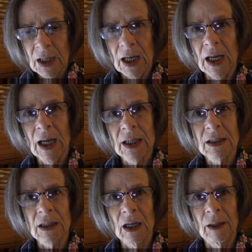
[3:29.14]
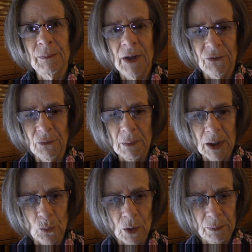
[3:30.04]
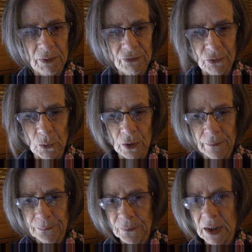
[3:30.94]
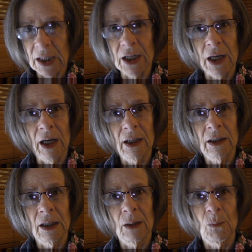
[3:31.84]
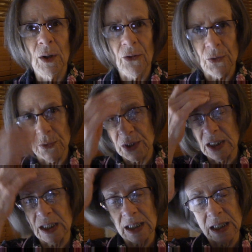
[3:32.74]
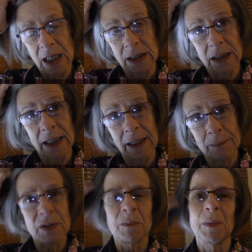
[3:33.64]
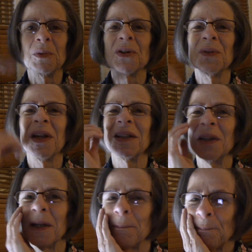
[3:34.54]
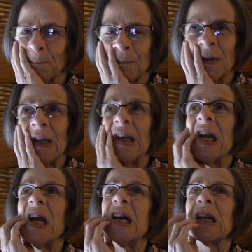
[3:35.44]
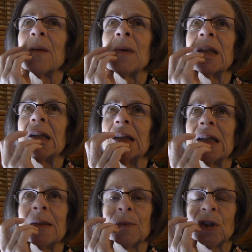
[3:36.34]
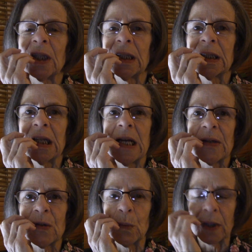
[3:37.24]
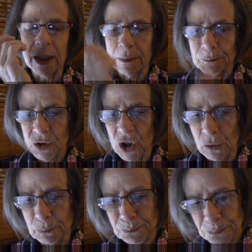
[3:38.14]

And never made one before. And I am one of those that does like lamb. Some people don't like lamb. And I made the lamb shanks last week. So